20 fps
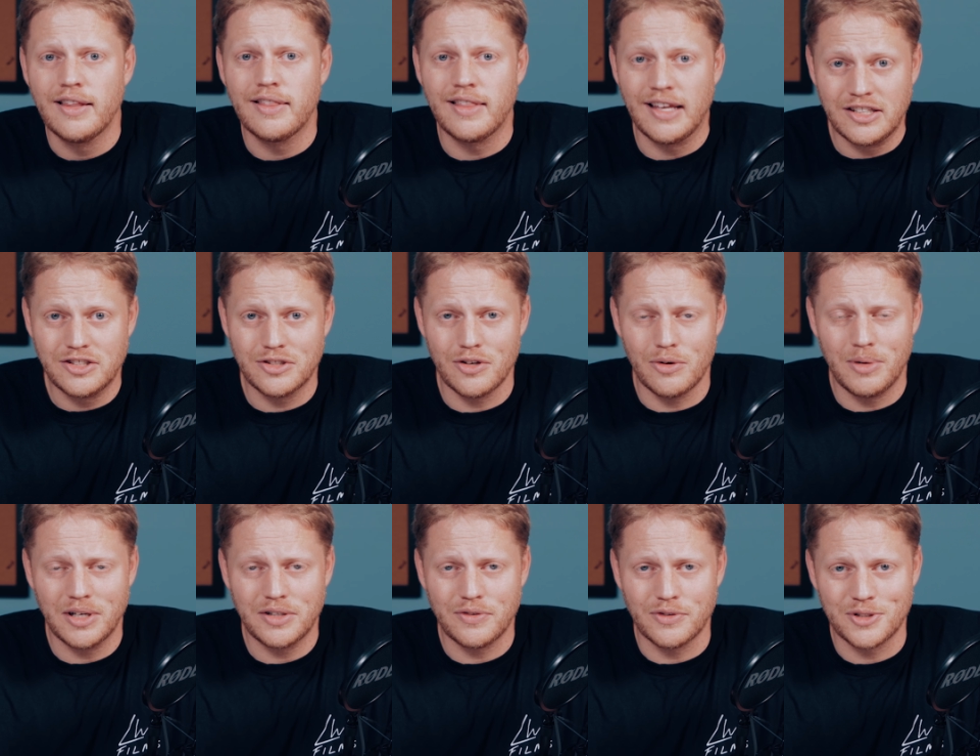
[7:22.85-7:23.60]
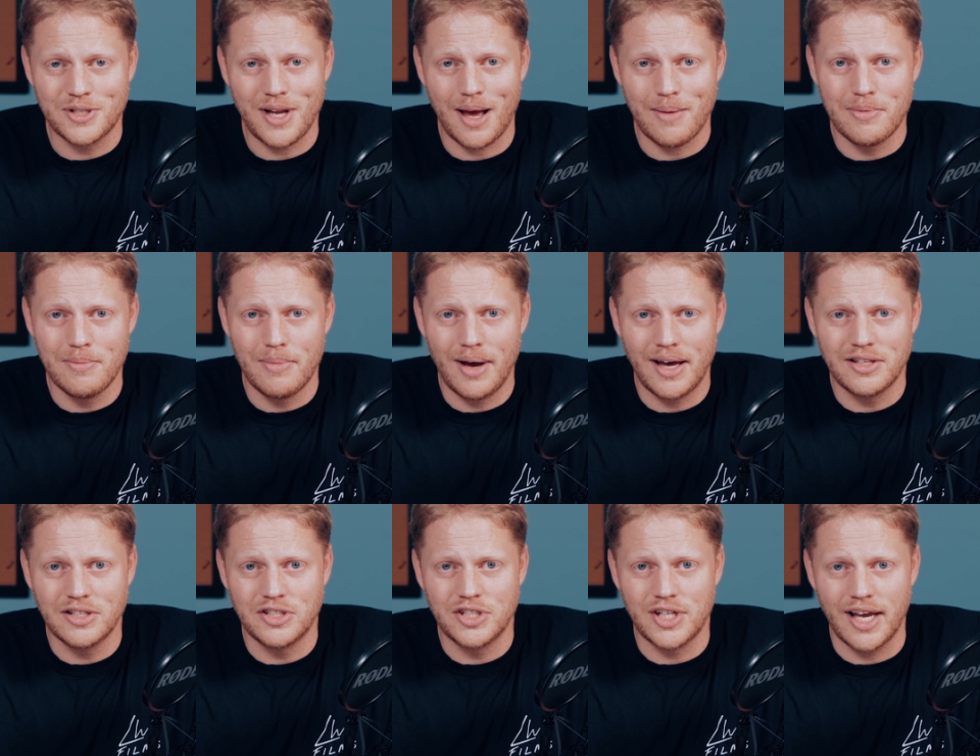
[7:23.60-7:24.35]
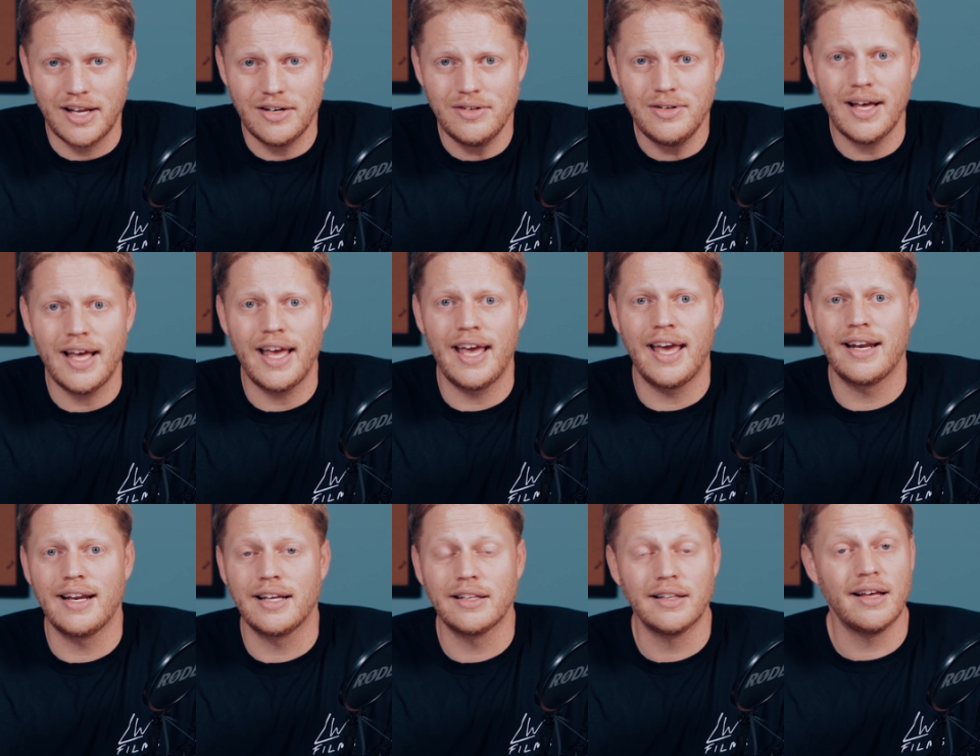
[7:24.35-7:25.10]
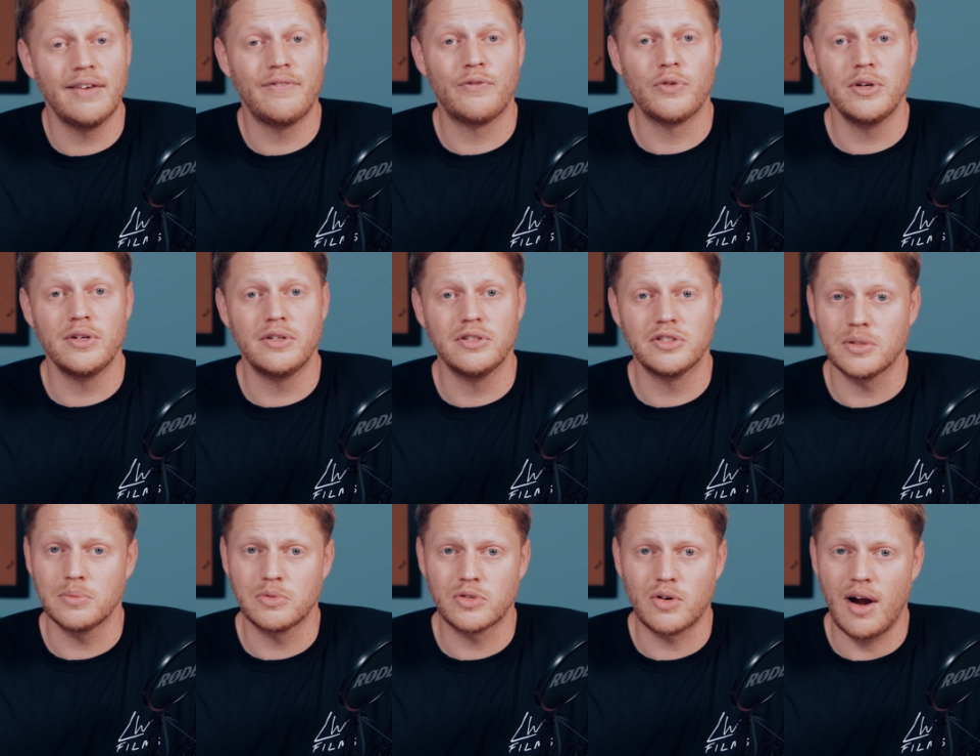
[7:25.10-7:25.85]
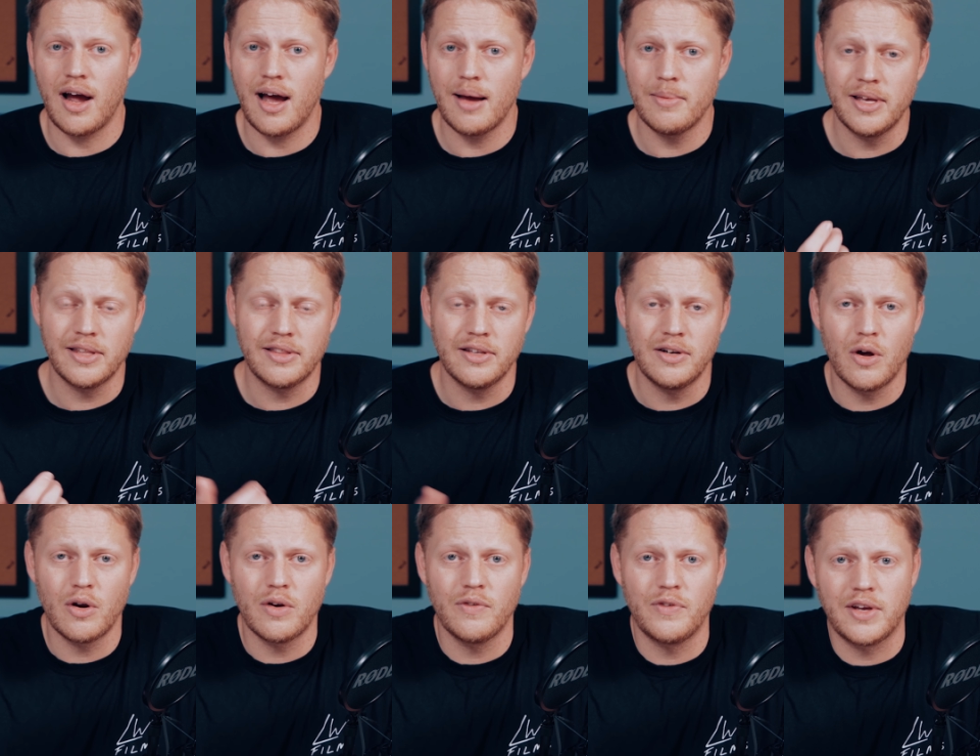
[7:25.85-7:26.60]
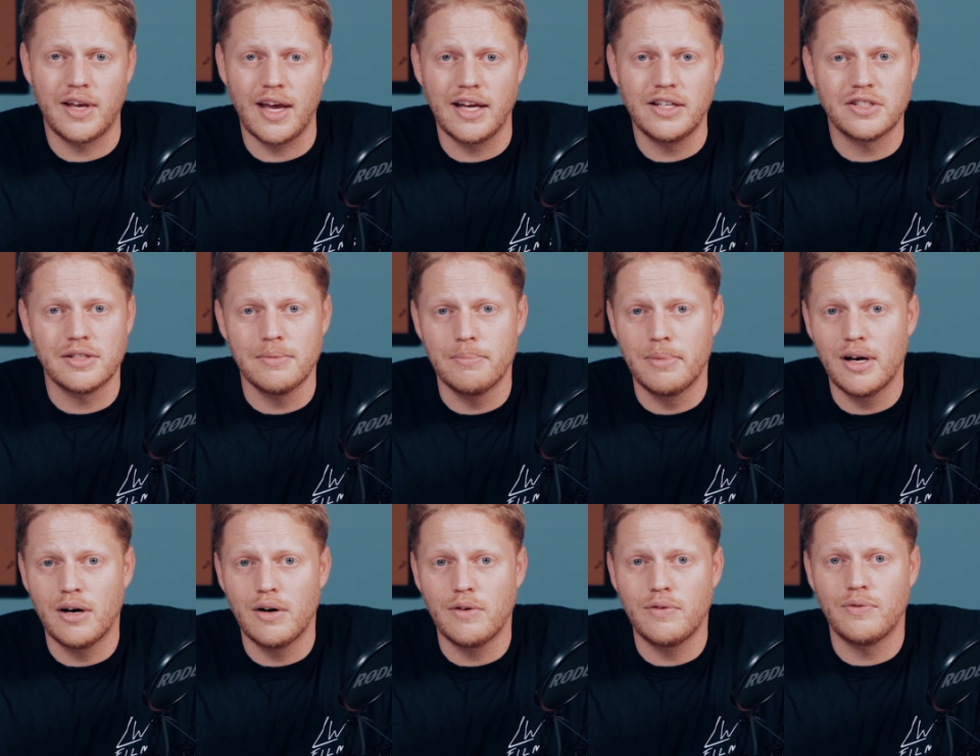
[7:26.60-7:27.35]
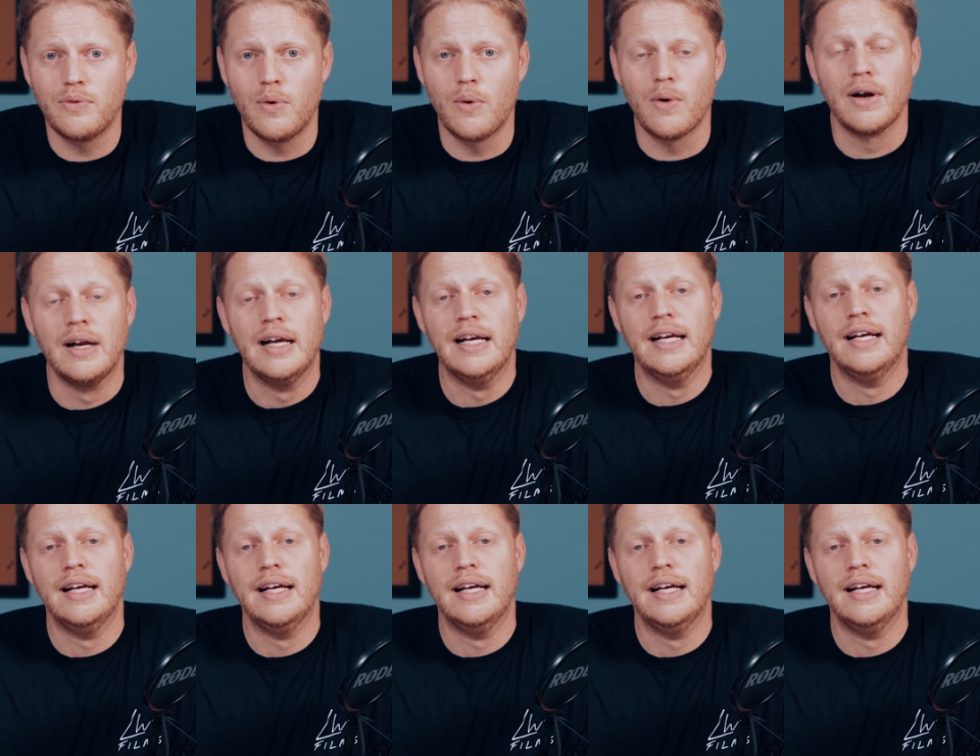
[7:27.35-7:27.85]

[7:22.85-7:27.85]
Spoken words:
Thanks so much for stopping by the channel, and I'd love for you to subscribe, hit the notification bell for